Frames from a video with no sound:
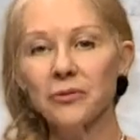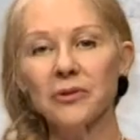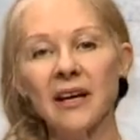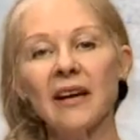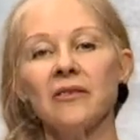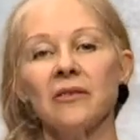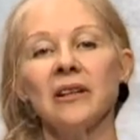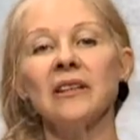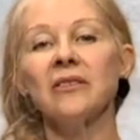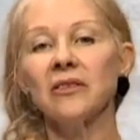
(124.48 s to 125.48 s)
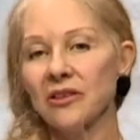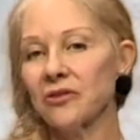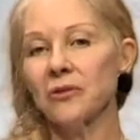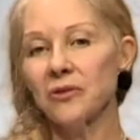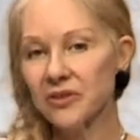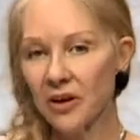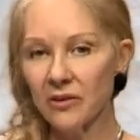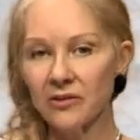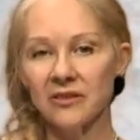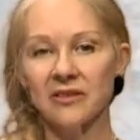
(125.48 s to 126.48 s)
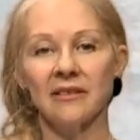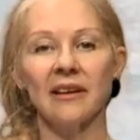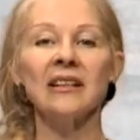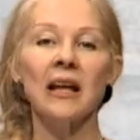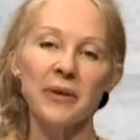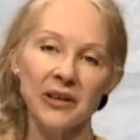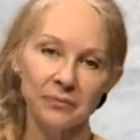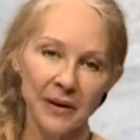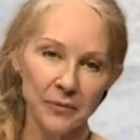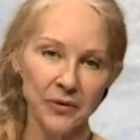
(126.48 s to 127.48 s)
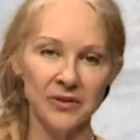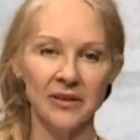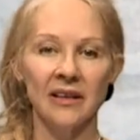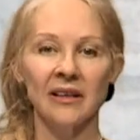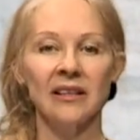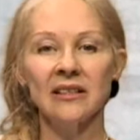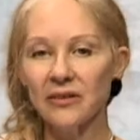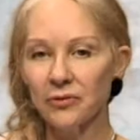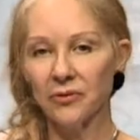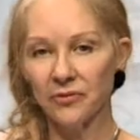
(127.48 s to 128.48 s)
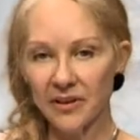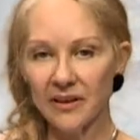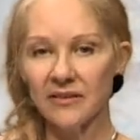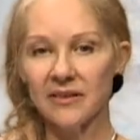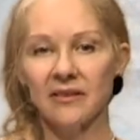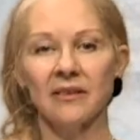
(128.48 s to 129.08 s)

together international scholars and LabEx members in different fields,